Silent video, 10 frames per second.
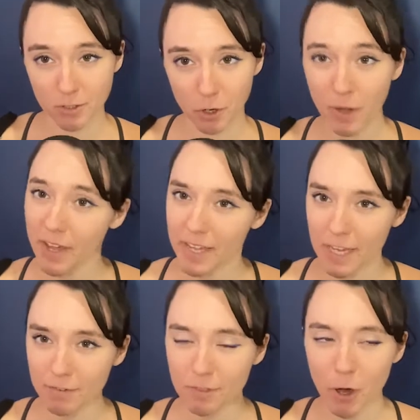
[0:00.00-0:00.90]
So
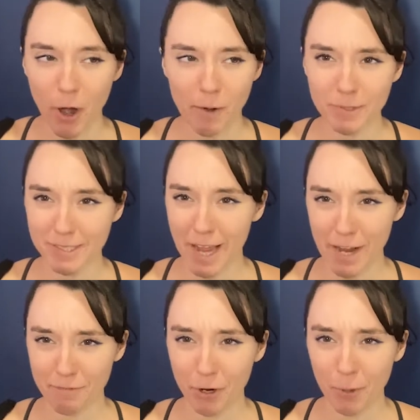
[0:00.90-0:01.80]
even though I was
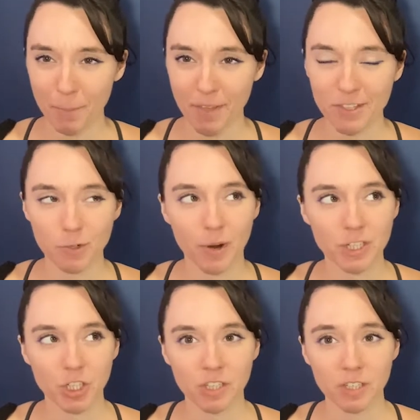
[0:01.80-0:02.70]
kind of hurt by this
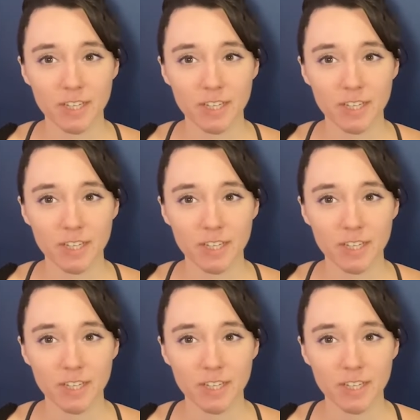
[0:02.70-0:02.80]
question,